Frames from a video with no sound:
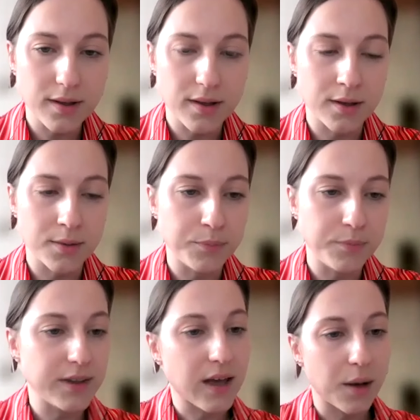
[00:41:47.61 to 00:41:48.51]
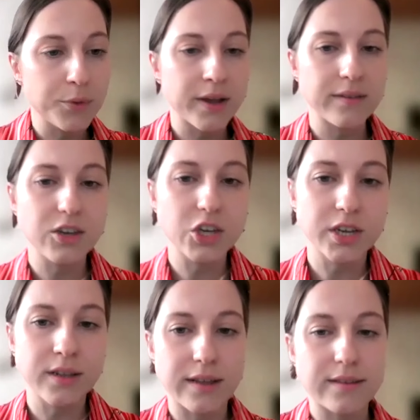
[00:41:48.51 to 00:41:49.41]

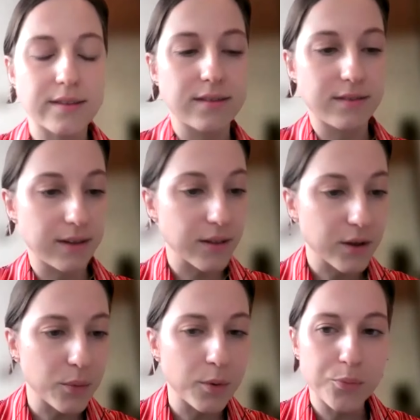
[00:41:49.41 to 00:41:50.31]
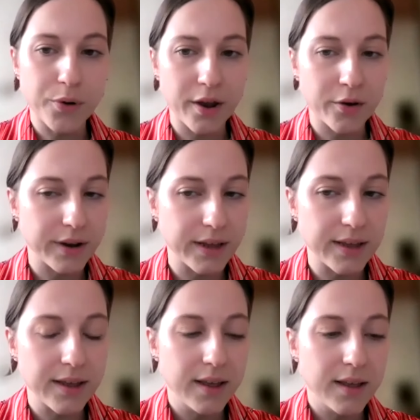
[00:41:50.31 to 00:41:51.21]
Decarbonization, it's still a global
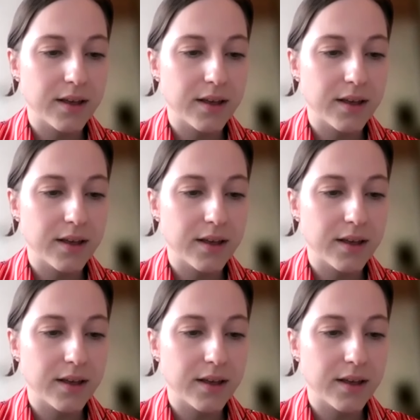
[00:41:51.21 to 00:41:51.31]
priority